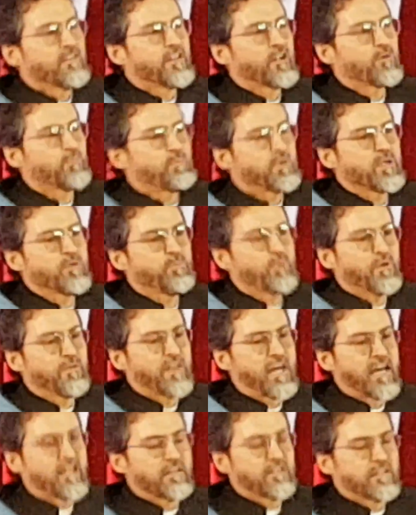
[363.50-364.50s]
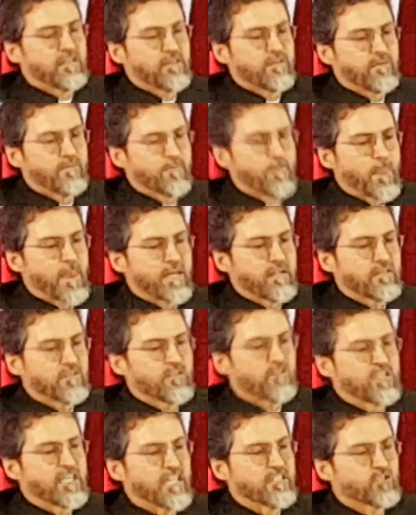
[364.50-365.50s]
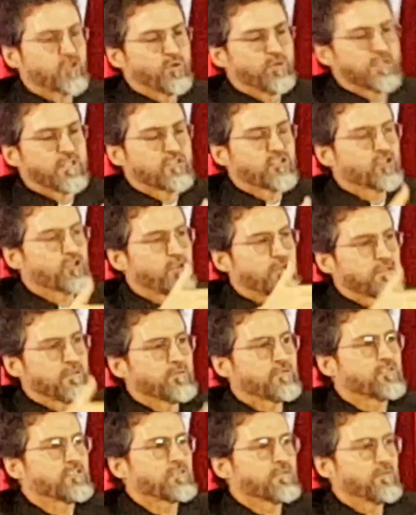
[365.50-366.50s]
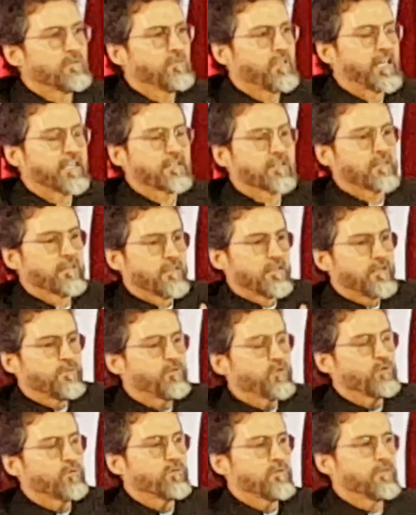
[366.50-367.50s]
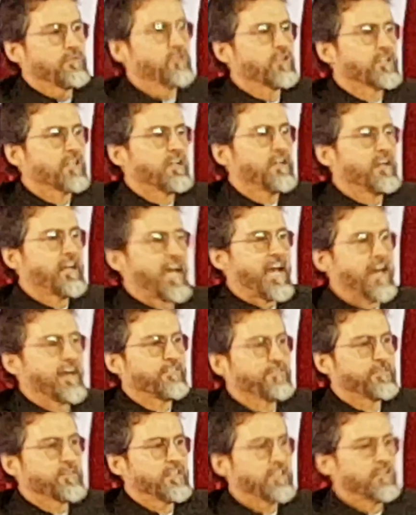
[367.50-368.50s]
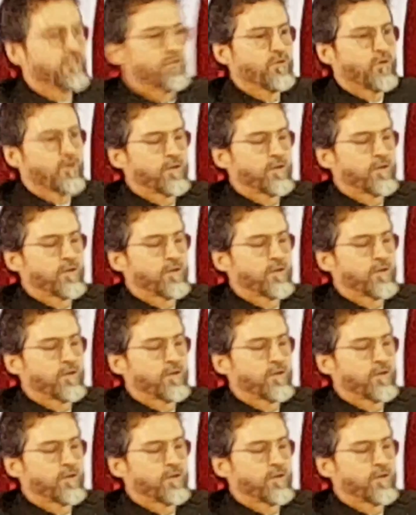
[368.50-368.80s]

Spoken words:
There are people that get to a certain, like if you look at an athlete